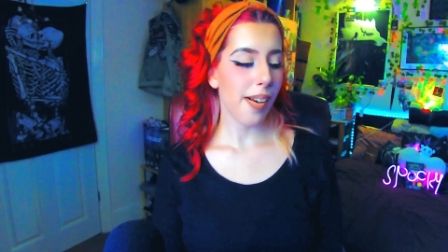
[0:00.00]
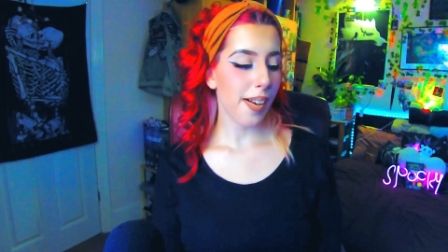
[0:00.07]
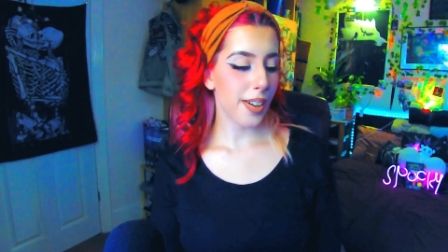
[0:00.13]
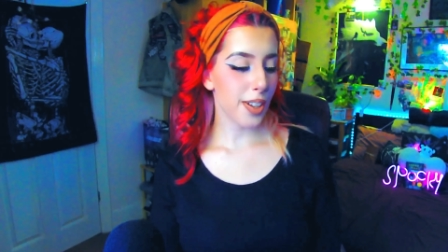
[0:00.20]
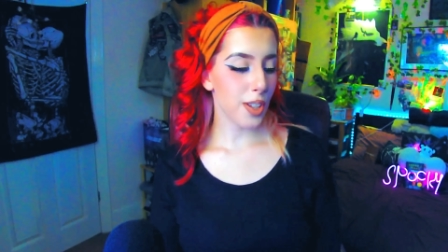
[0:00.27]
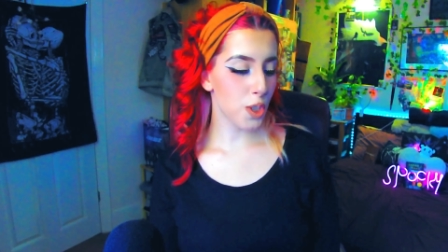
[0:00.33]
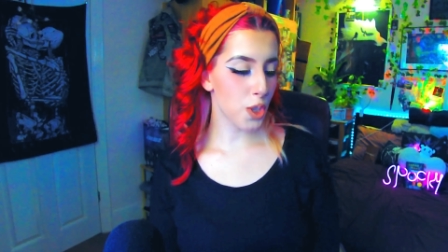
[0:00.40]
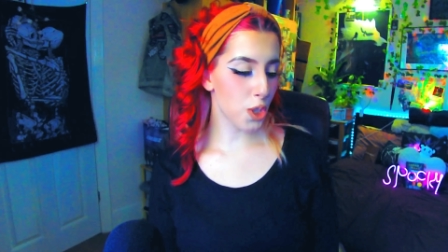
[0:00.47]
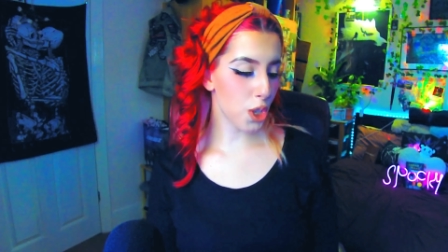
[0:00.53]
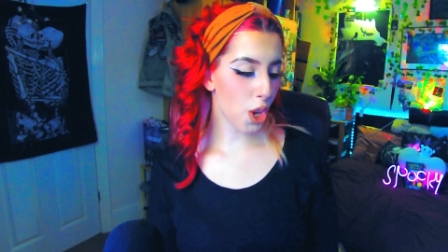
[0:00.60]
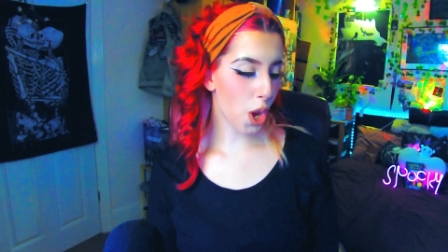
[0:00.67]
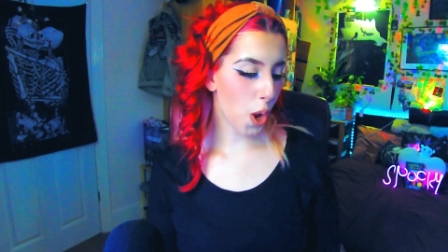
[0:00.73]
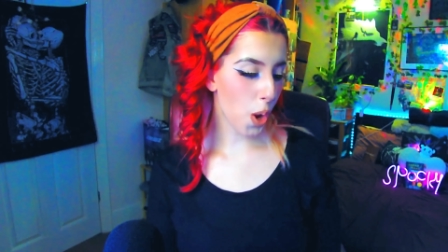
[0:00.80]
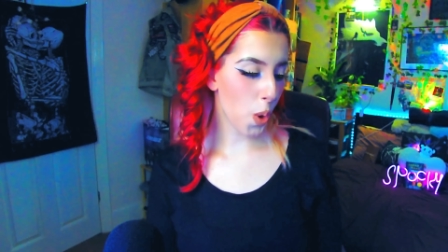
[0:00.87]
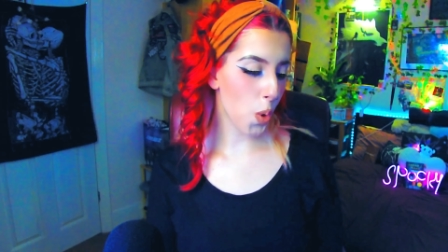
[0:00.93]

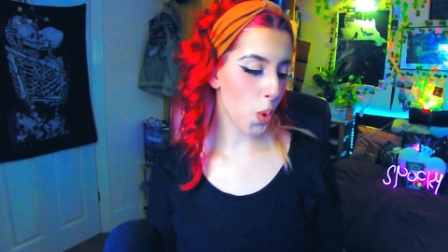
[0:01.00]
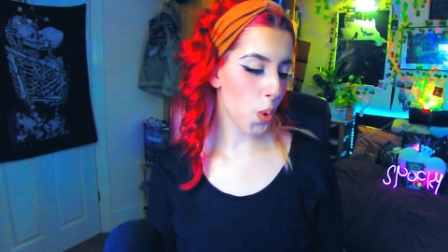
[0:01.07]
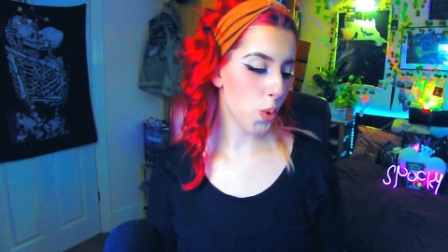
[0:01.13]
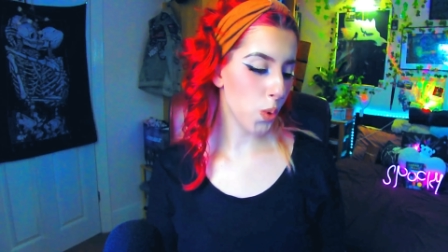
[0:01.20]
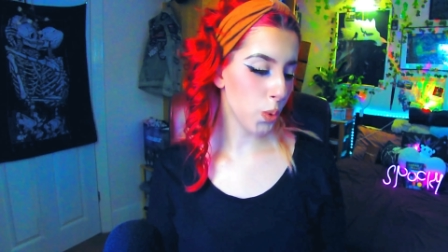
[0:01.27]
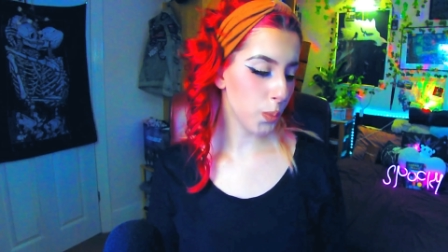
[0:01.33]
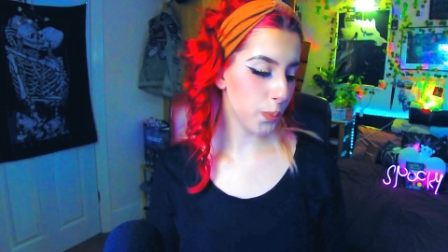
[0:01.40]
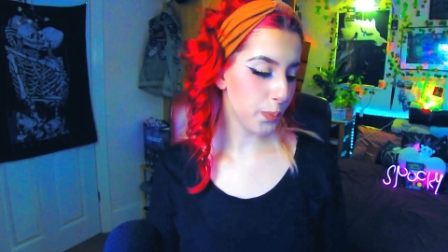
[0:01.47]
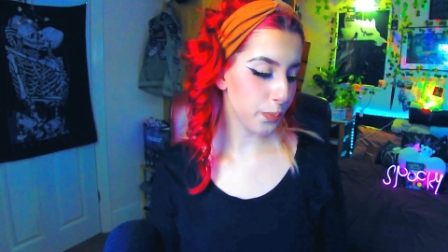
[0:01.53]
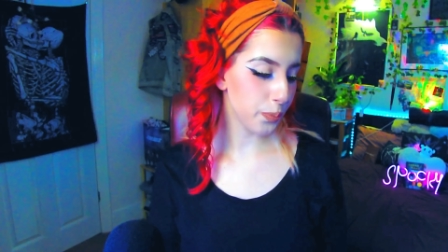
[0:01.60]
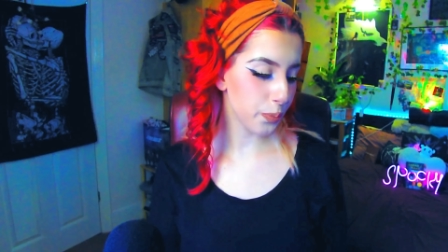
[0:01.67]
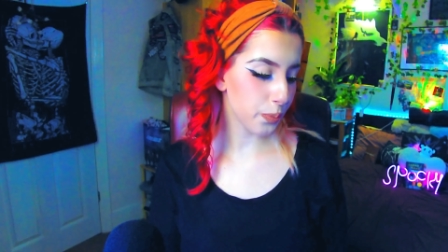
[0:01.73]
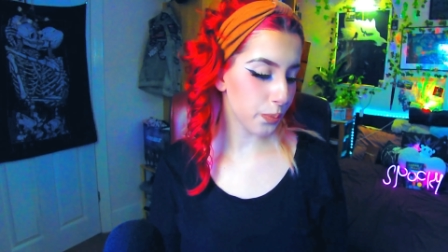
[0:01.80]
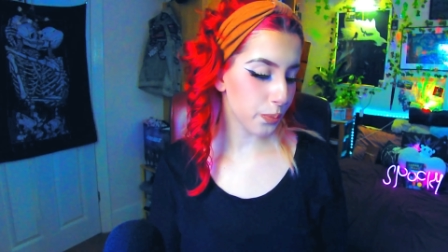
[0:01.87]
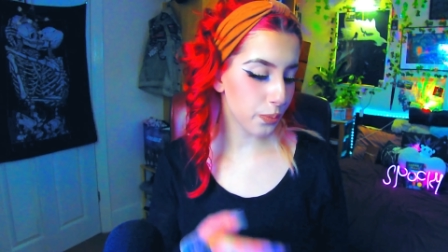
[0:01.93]
So,
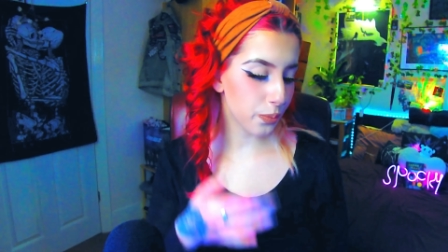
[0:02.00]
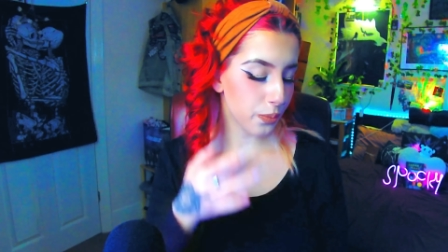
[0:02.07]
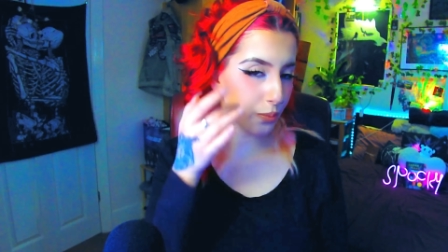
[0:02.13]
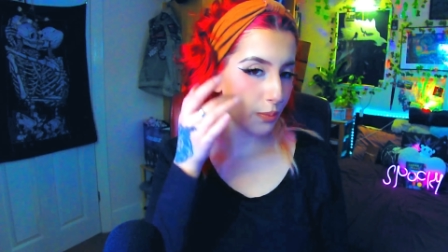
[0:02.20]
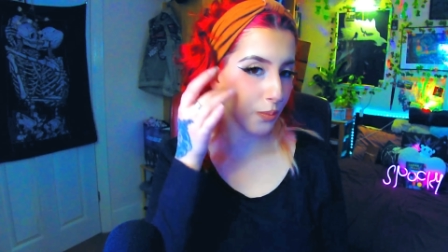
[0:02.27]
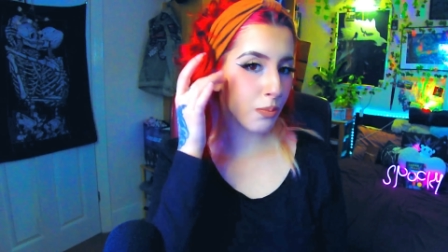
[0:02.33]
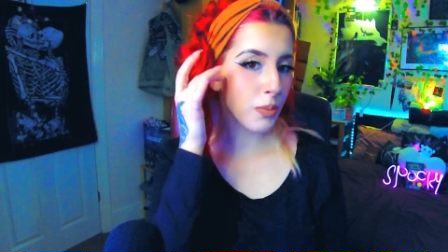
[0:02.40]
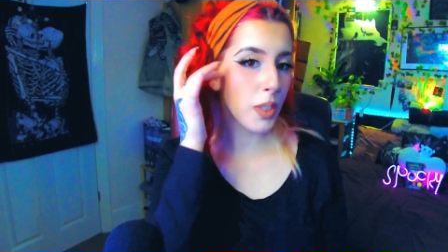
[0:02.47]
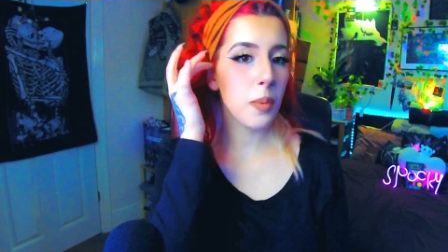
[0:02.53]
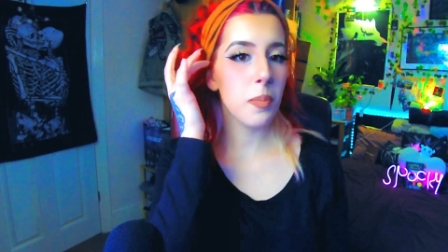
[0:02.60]
me